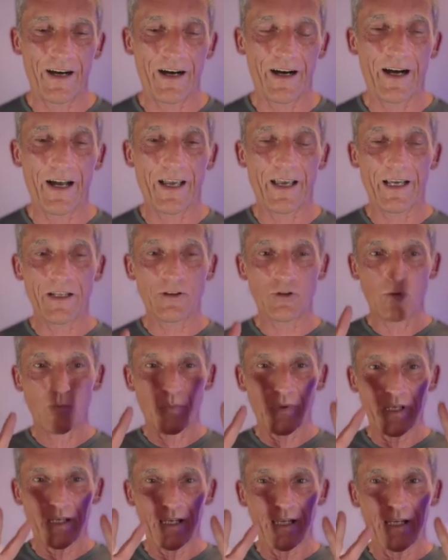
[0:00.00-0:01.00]
I had to
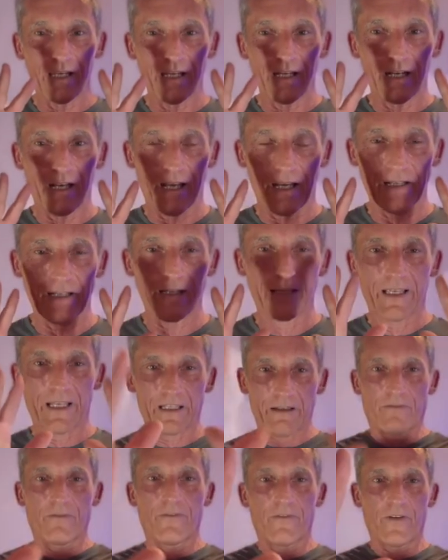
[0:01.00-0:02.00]
be like, get
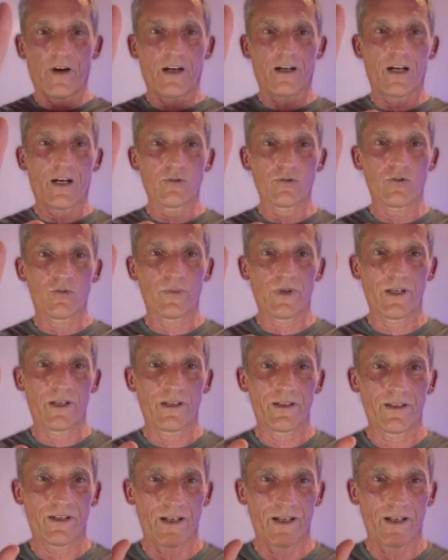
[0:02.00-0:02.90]
the fuck out of me.